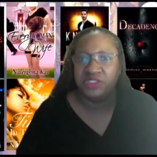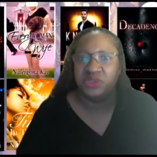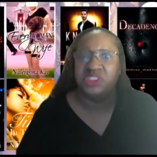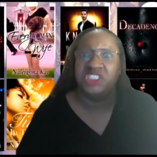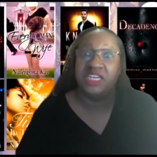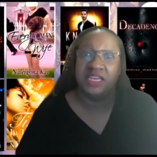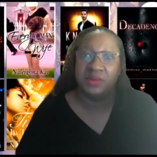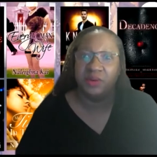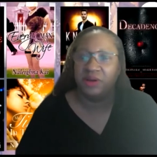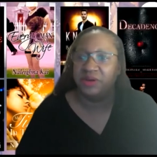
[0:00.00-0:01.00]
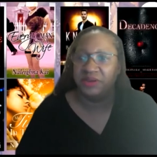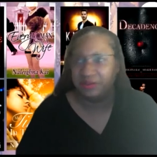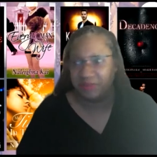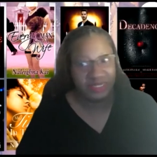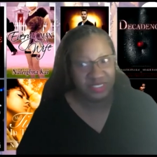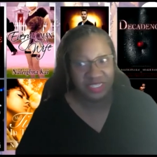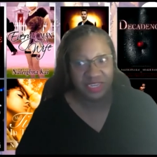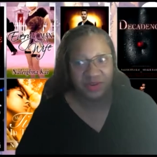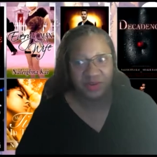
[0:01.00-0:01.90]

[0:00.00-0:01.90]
George Walker, better say it